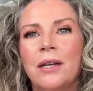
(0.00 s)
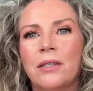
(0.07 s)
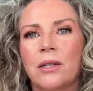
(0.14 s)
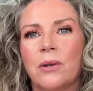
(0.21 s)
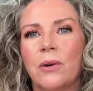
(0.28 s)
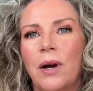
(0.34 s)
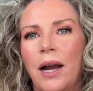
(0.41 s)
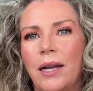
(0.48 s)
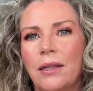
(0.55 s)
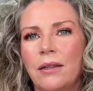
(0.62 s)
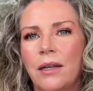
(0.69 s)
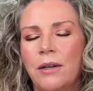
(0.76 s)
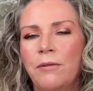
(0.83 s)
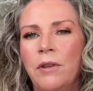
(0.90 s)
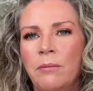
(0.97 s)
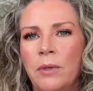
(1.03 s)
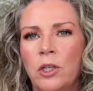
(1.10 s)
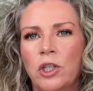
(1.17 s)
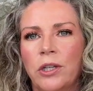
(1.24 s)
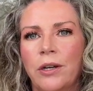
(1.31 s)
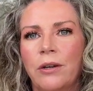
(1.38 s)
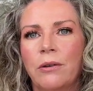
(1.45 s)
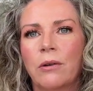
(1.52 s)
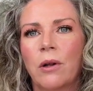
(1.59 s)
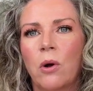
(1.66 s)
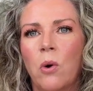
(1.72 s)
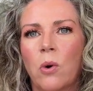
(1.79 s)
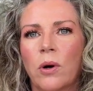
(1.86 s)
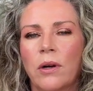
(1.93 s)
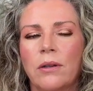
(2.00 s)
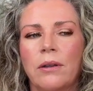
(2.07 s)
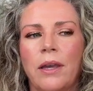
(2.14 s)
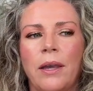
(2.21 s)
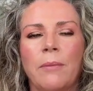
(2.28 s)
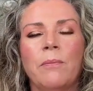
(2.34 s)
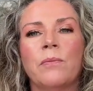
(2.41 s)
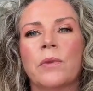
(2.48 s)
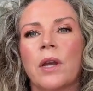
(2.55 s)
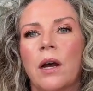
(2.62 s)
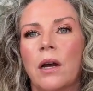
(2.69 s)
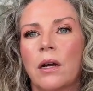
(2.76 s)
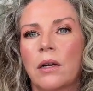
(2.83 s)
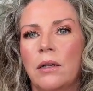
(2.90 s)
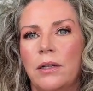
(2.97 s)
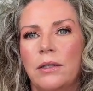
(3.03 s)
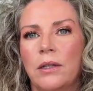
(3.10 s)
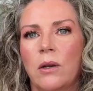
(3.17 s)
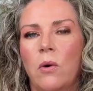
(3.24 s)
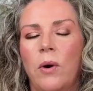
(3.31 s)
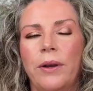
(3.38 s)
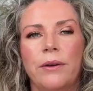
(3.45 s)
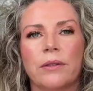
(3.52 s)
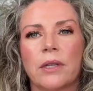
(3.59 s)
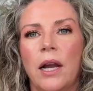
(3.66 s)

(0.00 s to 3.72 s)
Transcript: So I love the Michele Corley uh, cleansing oils.